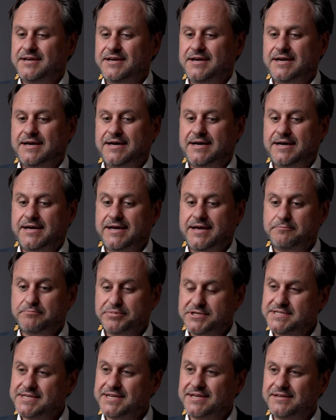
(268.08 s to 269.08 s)
and
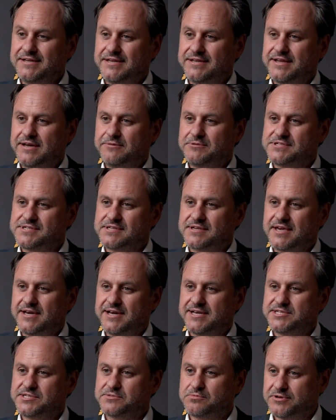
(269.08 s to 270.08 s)
particularly that was the
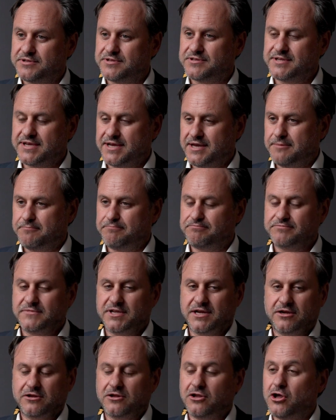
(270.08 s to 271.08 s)
case with
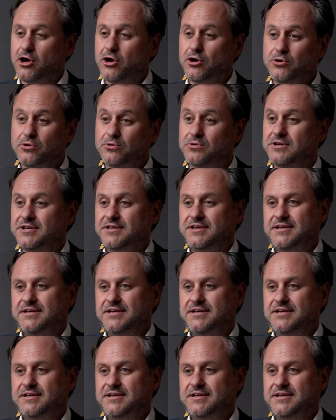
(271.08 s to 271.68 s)
low